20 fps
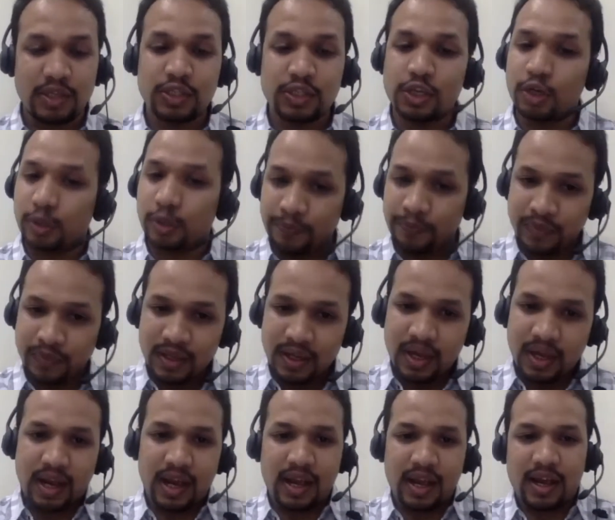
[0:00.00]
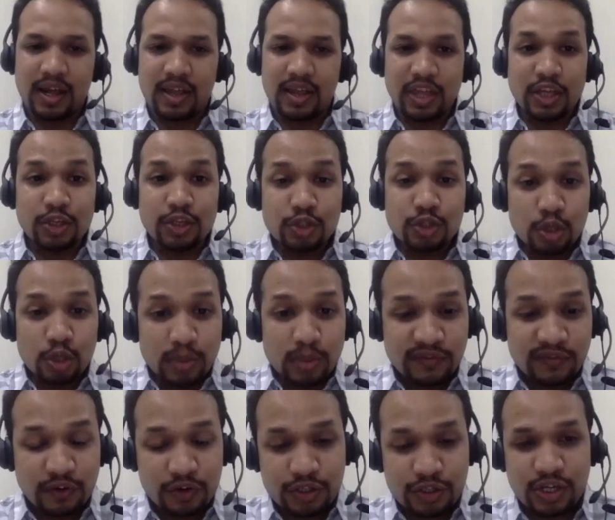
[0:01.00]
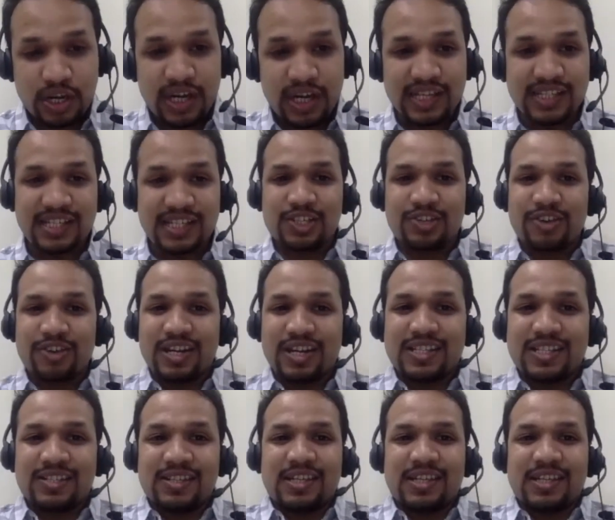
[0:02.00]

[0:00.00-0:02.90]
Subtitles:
So I thank you so much for sharing such great